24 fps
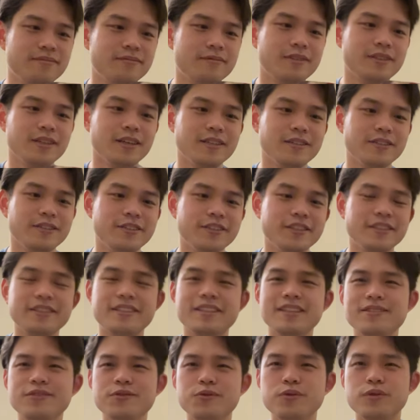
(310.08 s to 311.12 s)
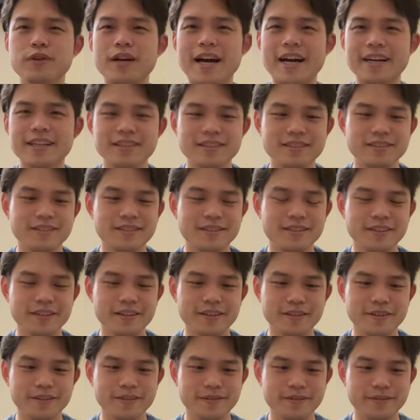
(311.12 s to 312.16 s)
Dungeons and Dragons,
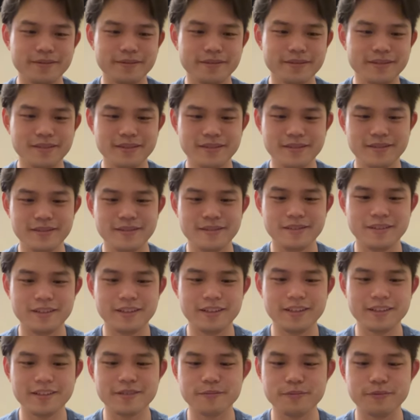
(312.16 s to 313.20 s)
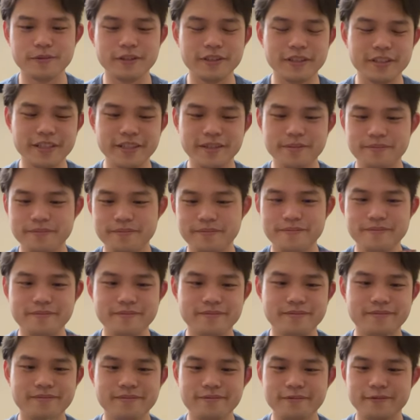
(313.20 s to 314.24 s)
so it doesn't really
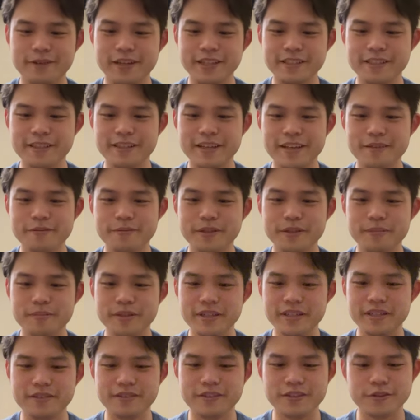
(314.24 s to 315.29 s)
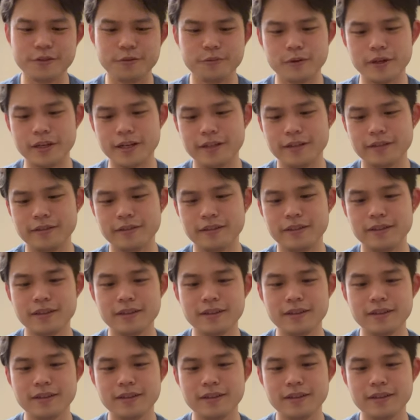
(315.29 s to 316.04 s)
resonate with me too well.